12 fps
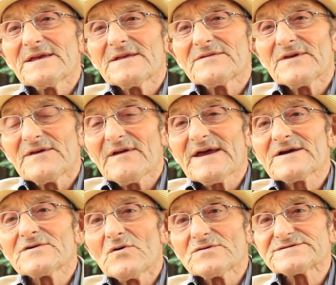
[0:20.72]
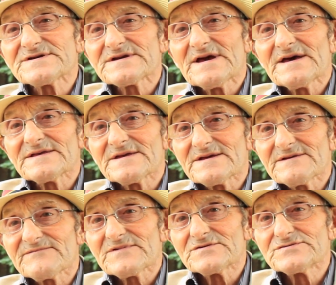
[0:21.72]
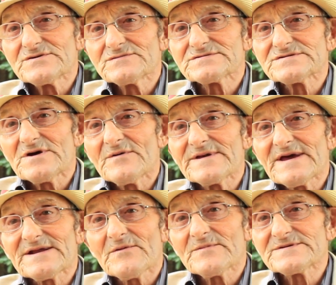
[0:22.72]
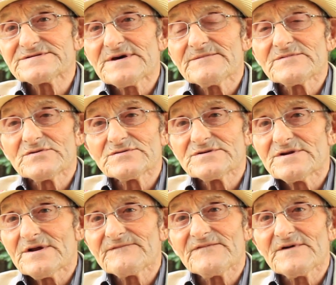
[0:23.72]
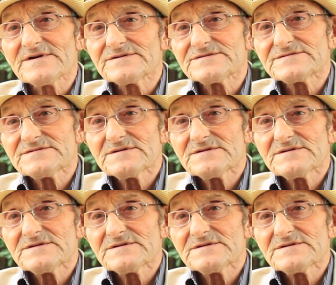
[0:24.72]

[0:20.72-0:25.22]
they reckon altogether, if the truth's known, he had over seven hundred odd fights.